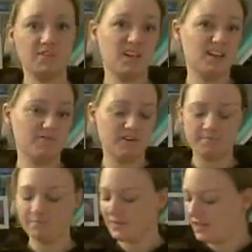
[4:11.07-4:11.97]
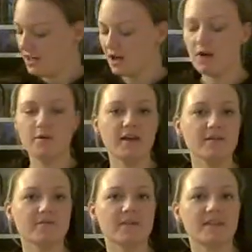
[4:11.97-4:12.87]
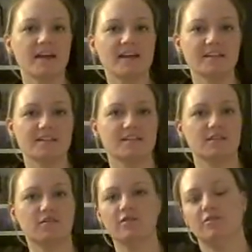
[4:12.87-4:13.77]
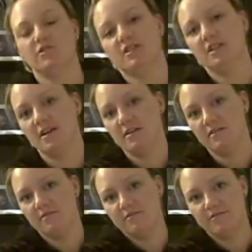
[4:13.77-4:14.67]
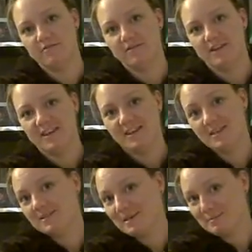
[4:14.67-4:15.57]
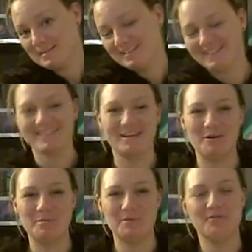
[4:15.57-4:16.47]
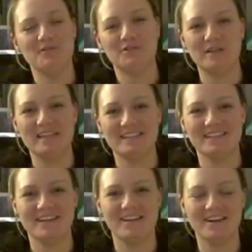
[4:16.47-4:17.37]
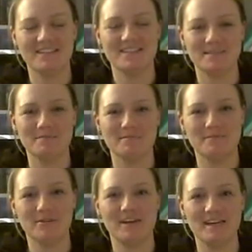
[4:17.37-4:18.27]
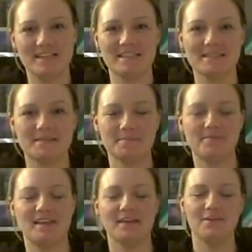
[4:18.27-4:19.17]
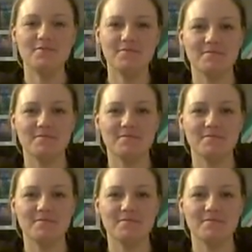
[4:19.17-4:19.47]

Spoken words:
Kind of fun. Okay, that is the conclusion of this segment. Hope you've enjoyed and gotten some great ideas. Thank you.